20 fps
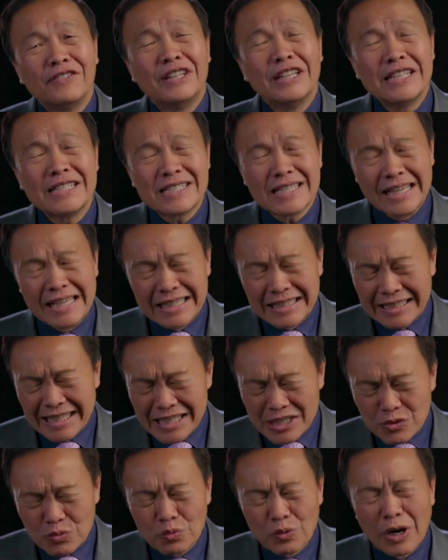this in
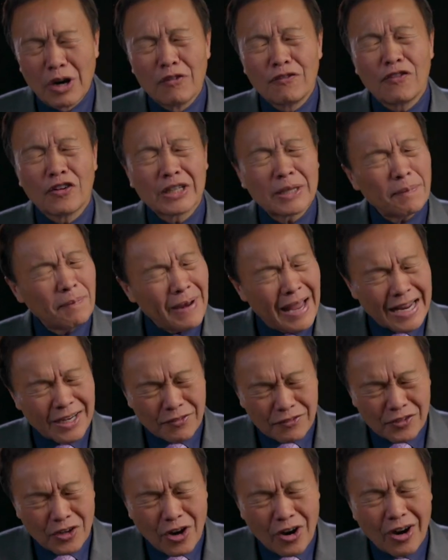this world for the plan
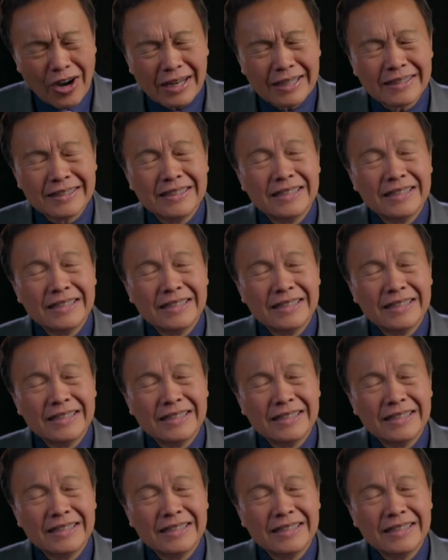of God.